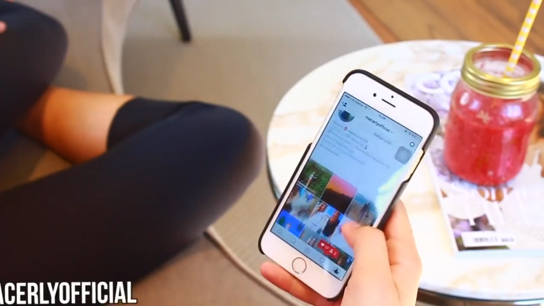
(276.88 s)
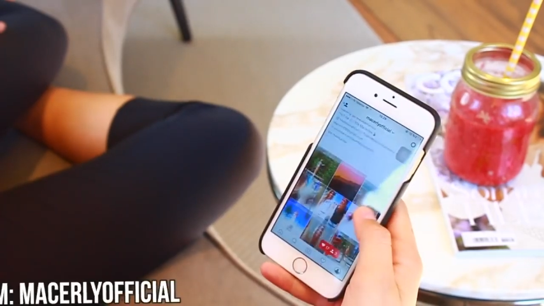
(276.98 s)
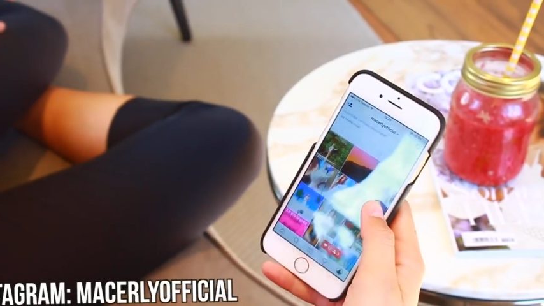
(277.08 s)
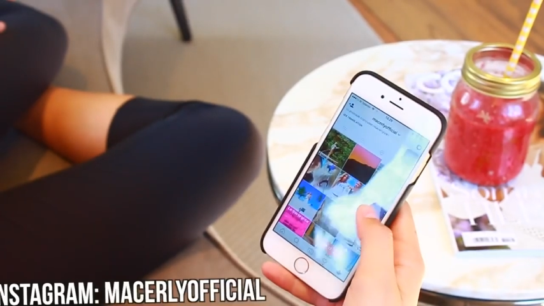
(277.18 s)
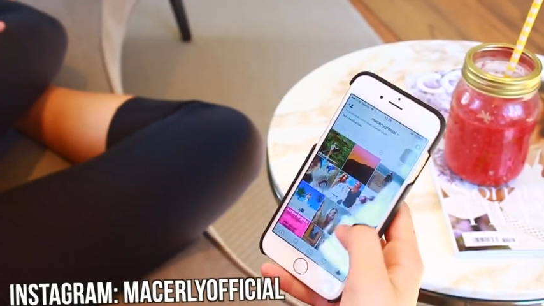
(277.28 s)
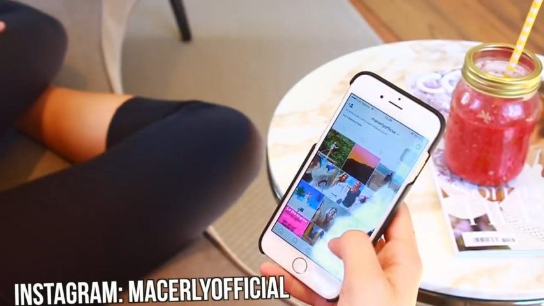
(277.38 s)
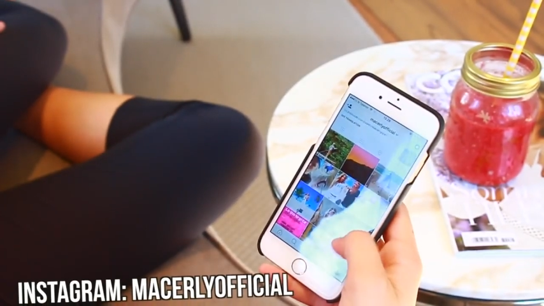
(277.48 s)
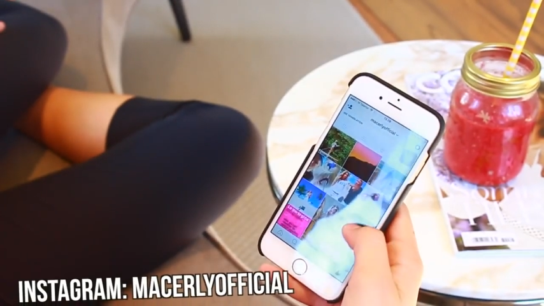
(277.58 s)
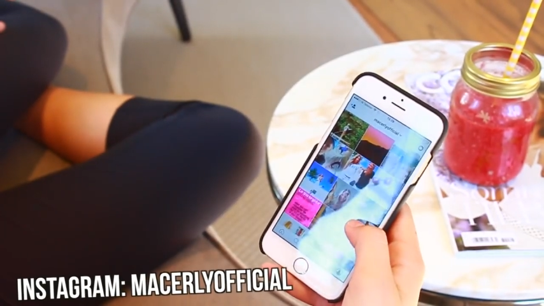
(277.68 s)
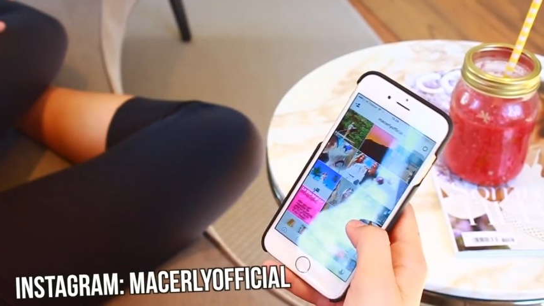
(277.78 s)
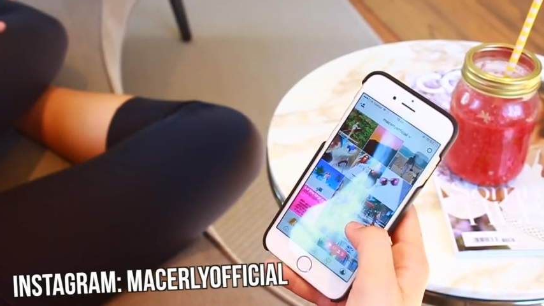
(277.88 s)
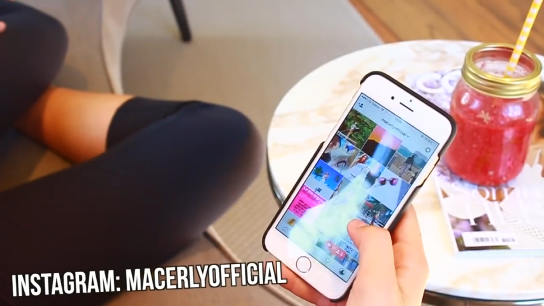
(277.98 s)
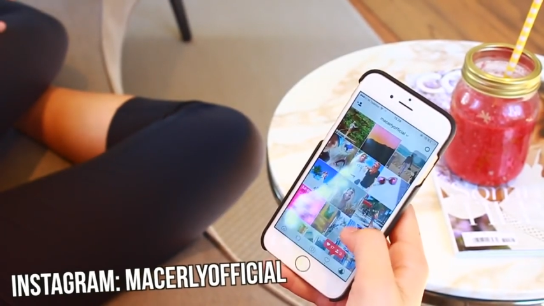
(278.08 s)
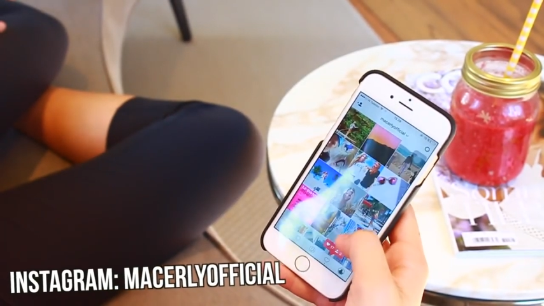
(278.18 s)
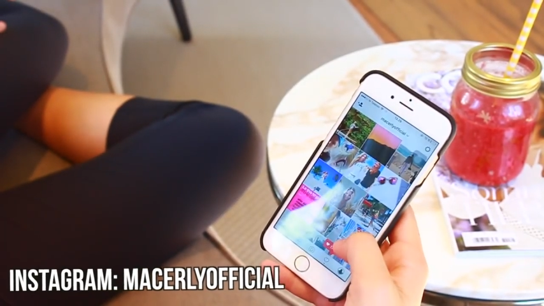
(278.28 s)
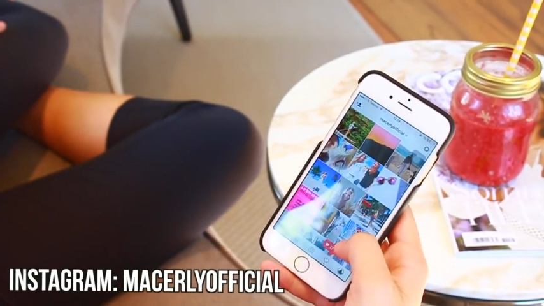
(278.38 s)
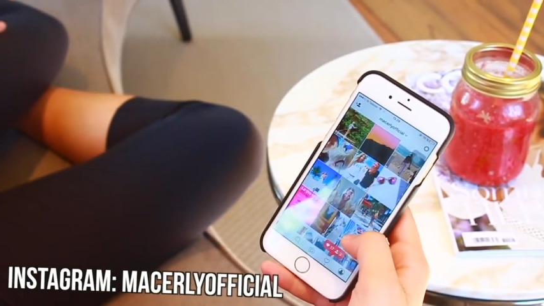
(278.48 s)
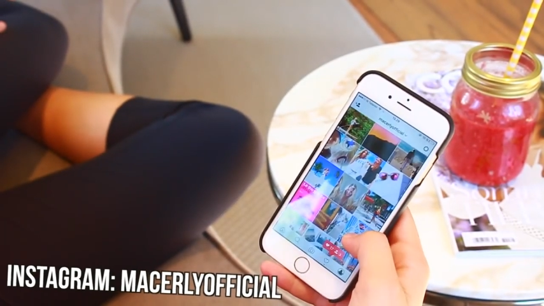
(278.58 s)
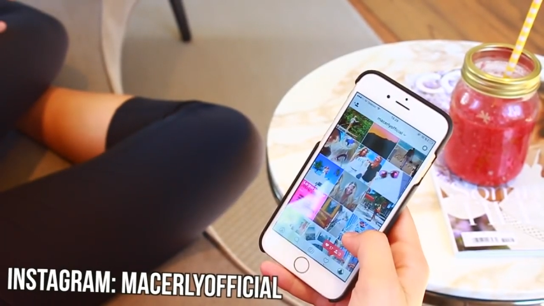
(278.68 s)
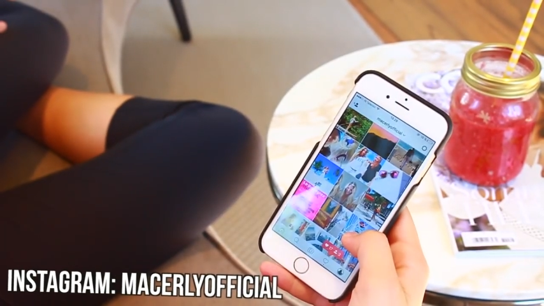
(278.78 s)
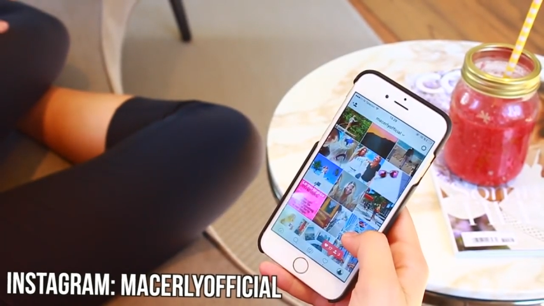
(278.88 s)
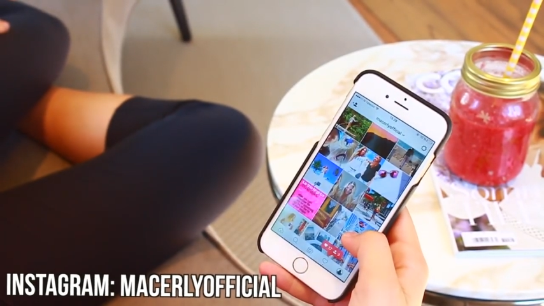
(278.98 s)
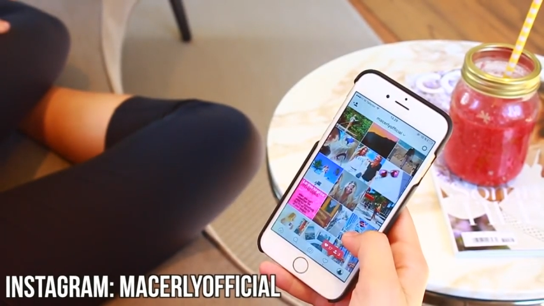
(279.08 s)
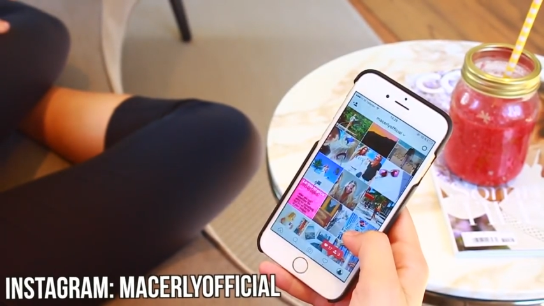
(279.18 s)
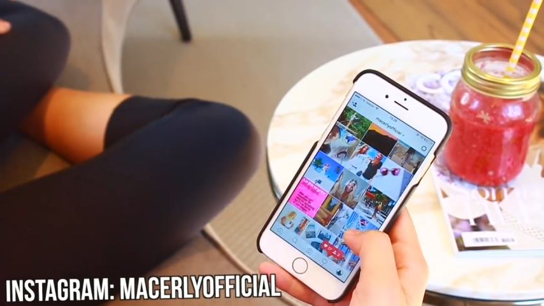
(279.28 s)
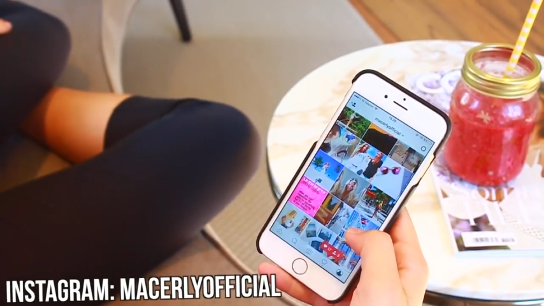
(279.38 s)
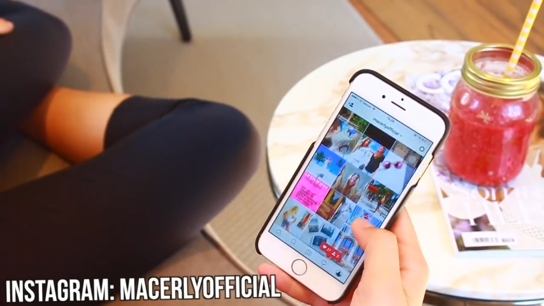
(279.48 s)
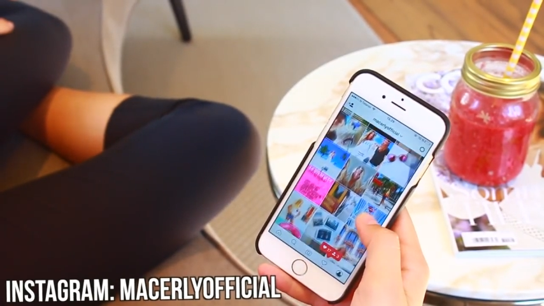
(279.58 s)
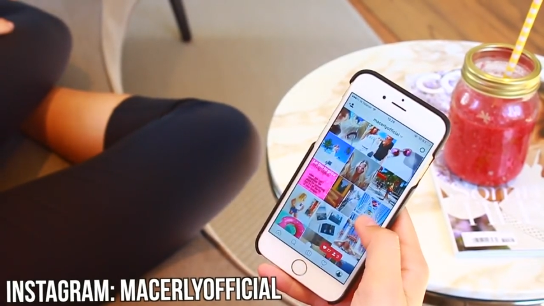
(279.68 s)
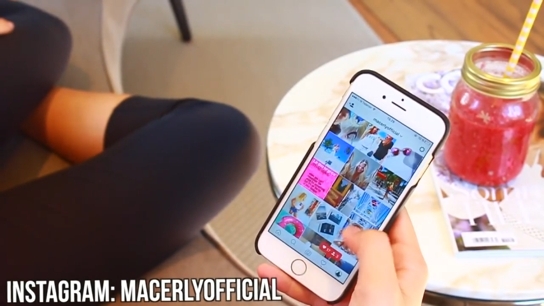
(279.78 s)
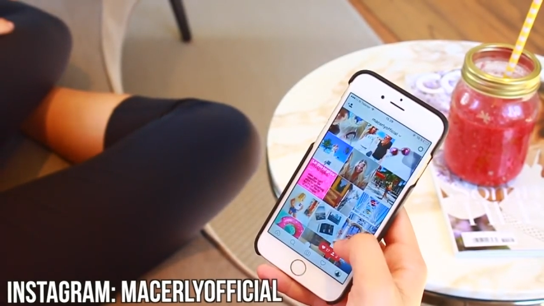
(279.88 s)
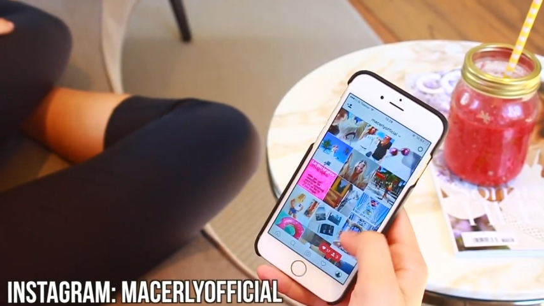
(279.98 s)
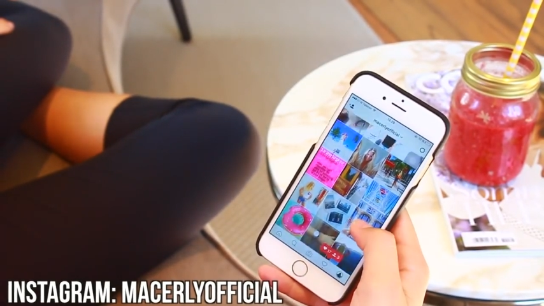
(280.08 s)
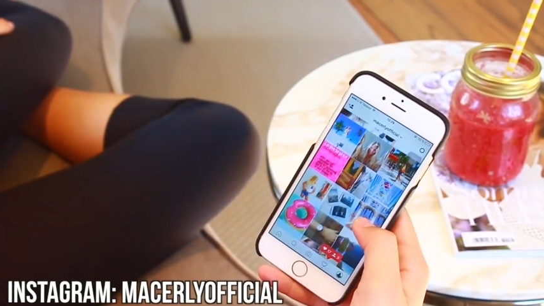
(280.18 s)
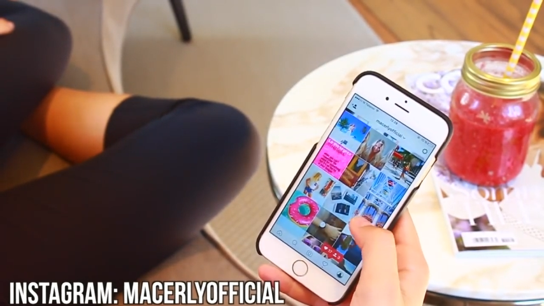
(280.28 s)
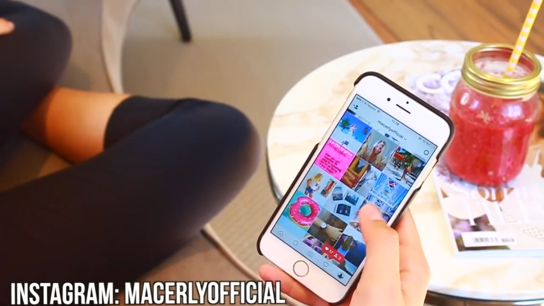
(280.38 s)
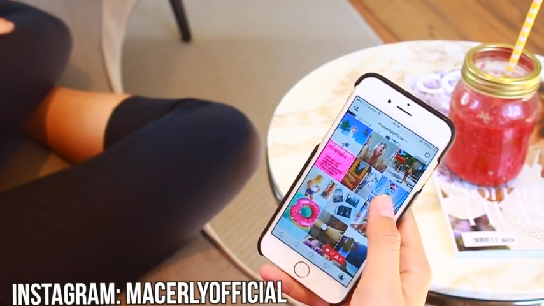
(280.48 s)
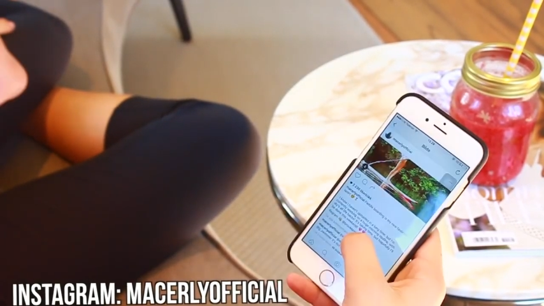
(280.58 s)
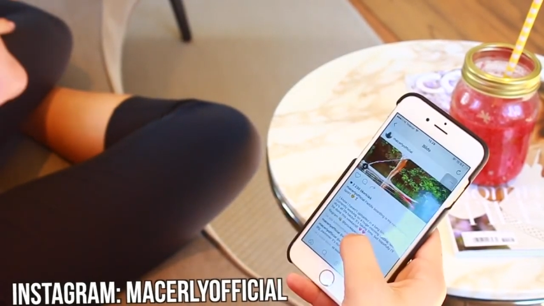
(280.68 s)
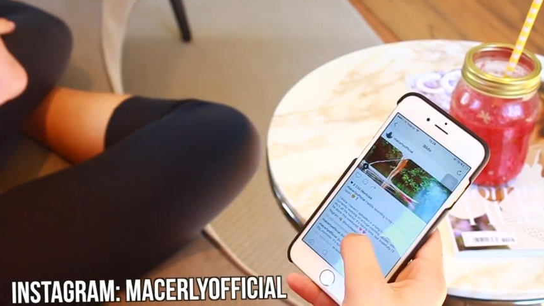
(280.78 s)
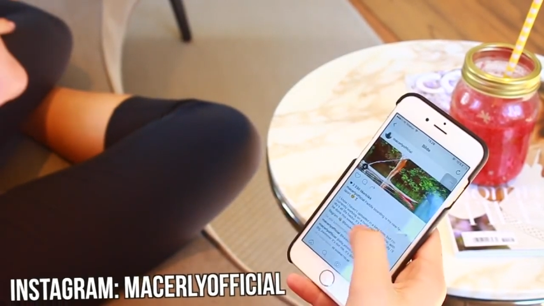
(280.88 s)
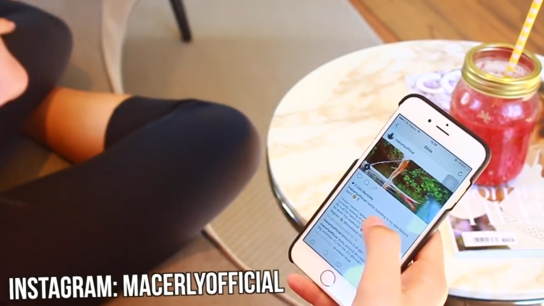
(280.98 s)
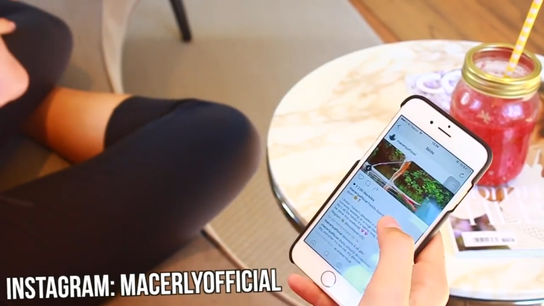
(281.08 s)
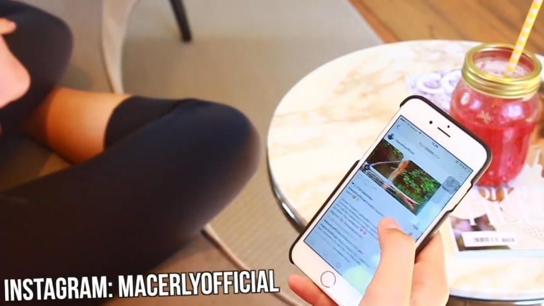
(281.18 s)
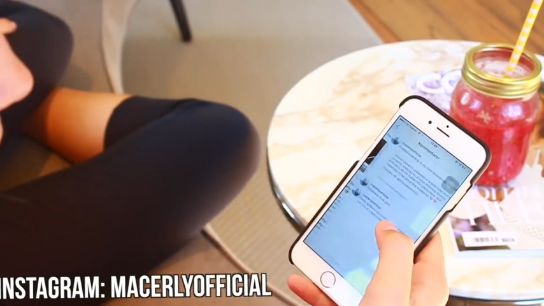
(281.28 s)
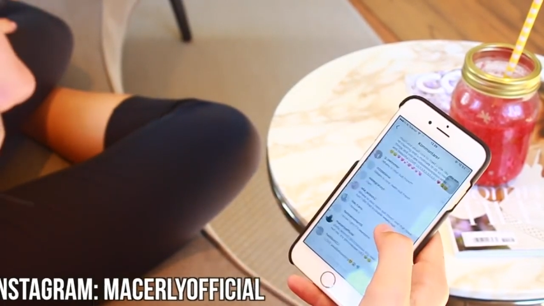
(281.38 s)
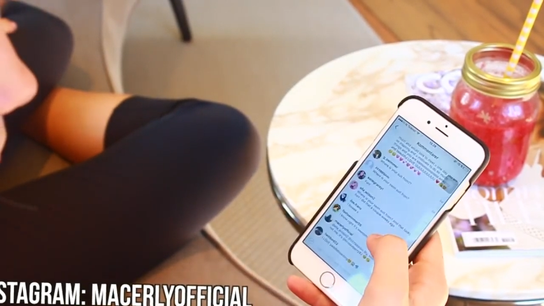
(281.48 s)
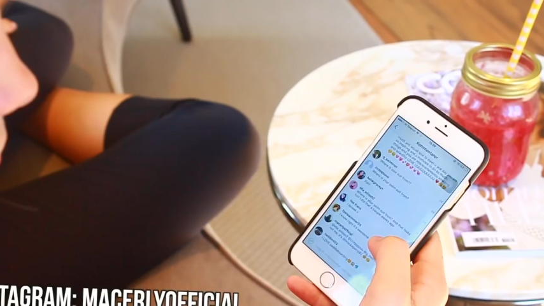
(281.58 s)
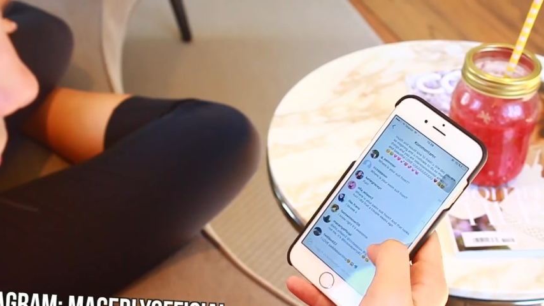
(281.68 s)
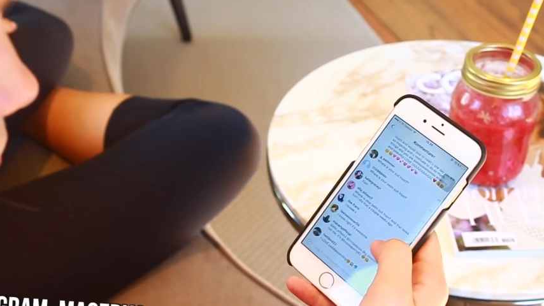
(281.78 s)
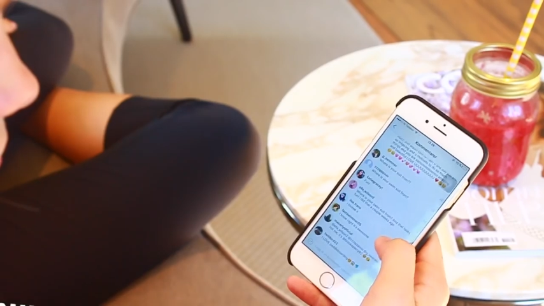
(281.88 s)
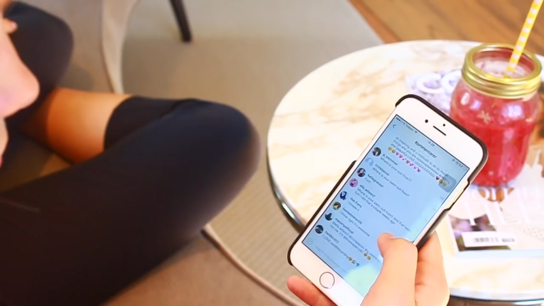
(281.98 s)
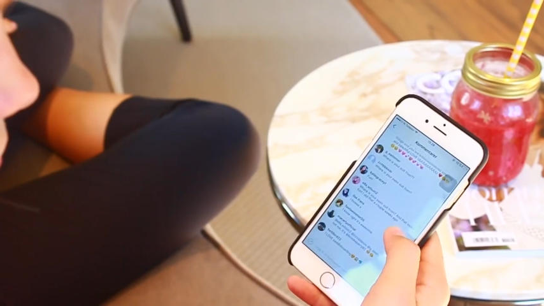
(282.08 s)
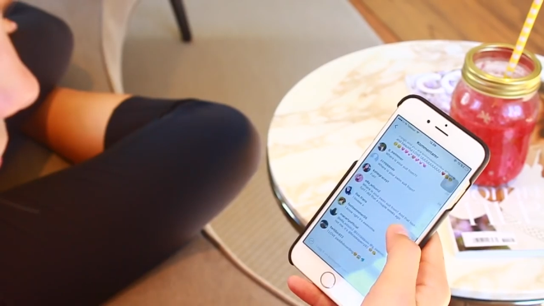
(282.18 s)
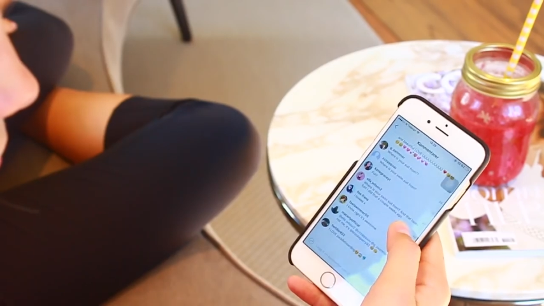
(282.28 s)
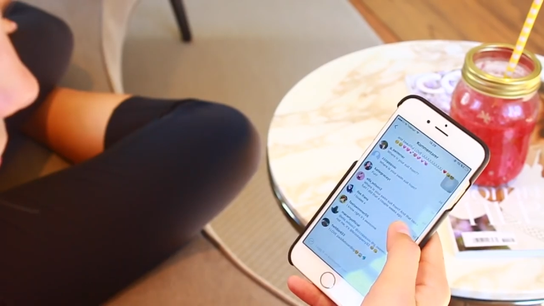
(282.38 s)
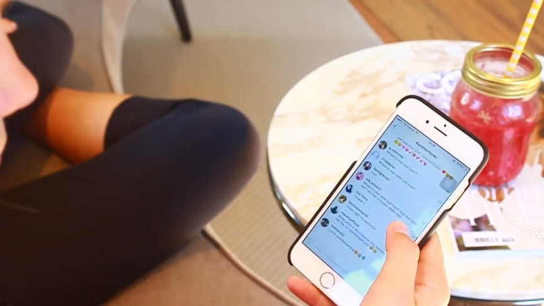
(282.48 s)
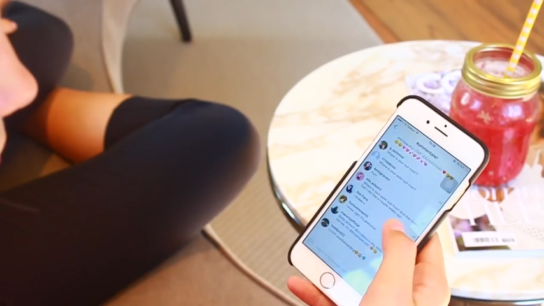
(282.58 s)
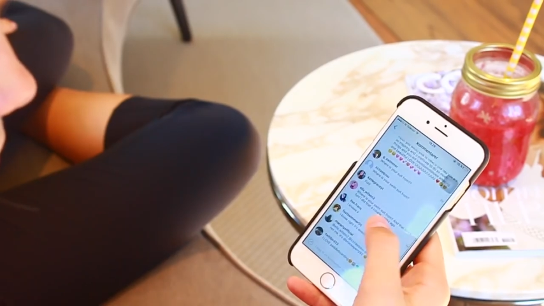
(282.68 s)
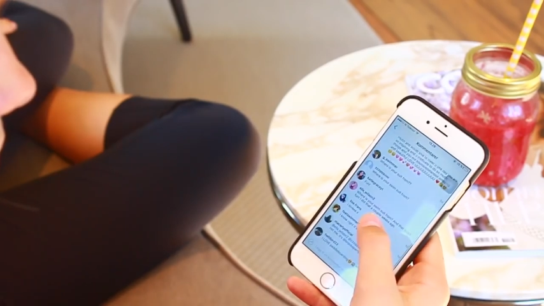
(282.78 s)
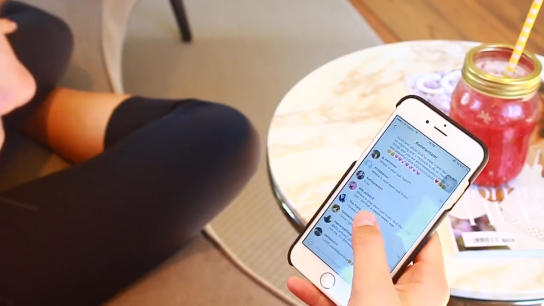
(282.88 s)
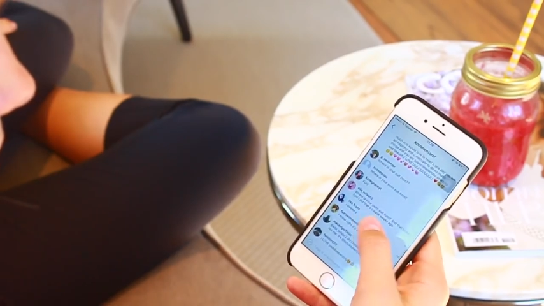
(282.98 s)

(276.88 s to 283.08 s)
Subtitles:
(no speaker visible)